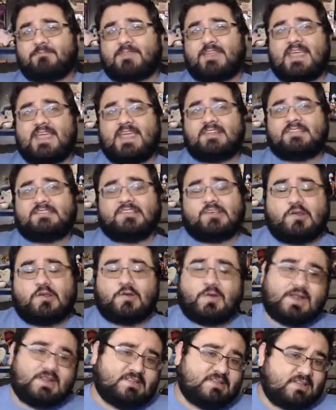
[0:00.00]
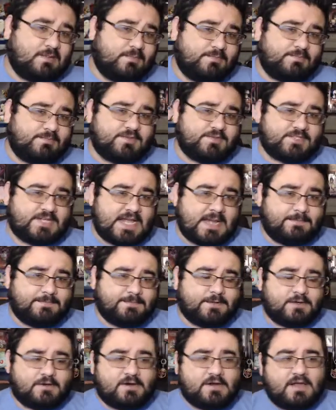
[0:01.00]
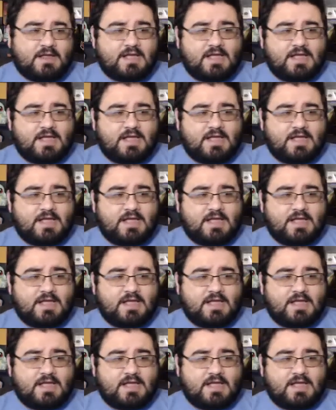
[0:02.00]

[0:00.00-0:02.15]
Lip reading: it's a great setup chapter.